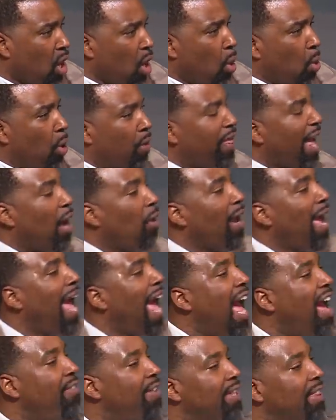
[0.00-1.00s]
without
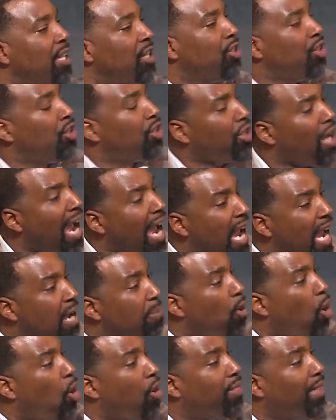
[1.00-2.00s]
having the
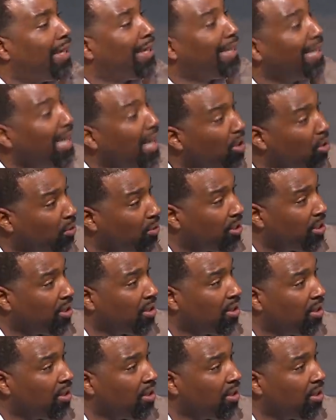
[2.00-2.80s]
shame or the guilt